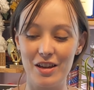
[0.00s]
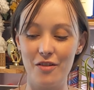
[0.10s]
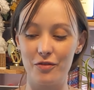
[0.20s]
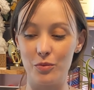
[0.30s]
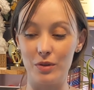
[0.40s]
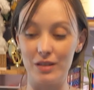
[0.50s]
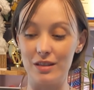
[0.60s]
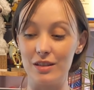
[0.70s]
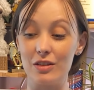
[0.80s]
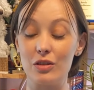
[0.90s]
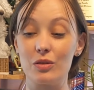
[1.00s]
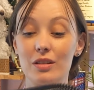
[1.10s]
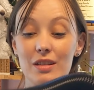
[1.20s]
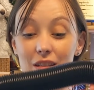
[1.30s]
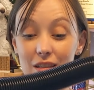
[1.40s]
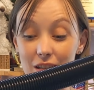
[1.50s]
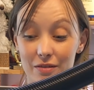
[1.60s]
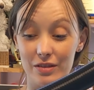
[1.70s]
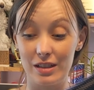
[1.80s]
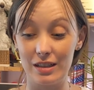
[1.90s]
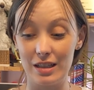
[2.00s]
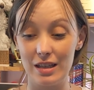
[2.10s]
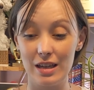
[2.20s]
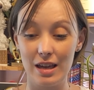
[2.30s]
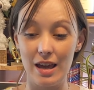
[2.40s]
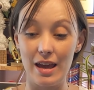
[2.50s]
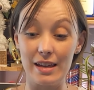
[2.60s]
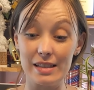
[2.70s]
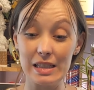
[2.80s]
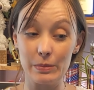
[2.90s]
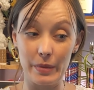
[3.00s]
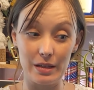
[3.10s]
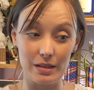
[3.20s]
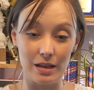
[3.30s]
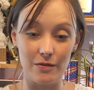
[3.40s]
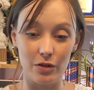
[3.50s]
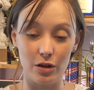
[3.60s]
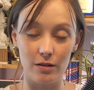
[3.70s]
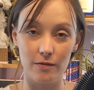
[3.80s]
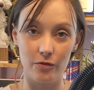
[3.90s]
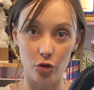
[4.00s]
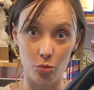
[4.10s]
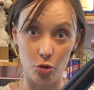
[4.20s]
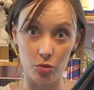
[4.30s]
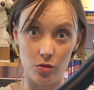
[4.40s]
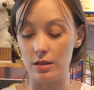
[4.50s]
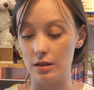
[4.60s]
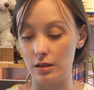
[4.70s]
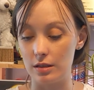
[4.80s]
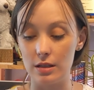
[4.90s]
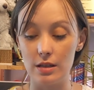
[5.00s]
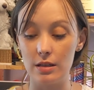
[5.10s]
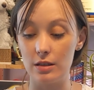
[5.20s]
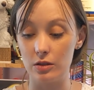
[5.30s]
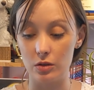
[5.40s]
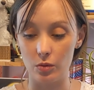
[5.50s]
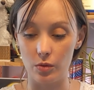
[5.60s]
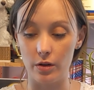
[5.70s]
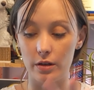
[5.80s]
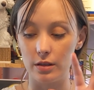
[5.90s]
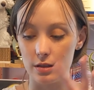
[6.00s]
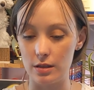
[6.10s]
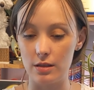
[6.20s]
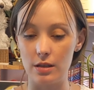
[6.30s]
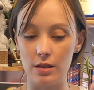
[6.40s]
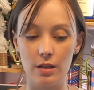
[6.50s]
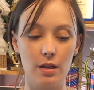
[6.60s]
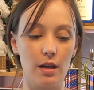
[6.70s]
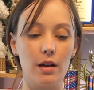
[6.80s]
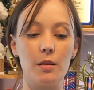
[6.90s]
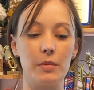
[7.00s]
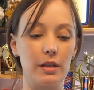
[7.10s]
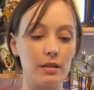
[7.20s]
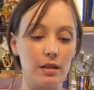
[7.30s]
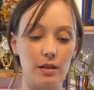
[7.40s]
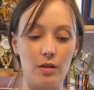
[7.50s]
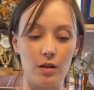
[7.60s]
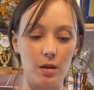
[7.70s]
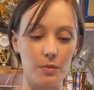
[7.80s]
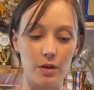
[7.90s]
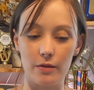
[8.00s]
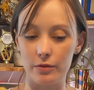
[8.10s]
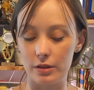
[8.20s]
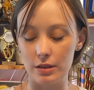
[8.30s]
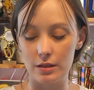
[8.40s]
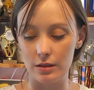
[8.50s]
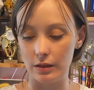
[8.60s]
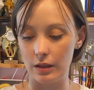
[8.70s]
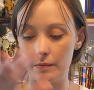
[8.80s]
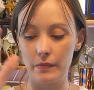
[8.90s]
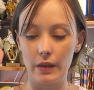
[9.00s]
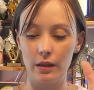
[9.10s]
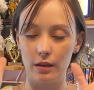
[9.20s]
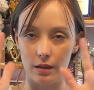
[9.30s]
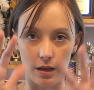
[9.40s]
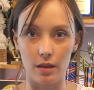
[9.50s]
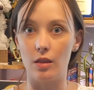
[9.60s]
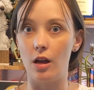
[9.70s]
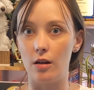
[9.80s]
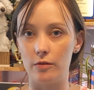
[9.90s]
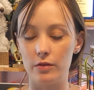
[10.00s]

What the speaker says: what this is. So this is definitely a space saver for mobile. It's easy to store, it's easy. Like I said, it all comes off really easily. I love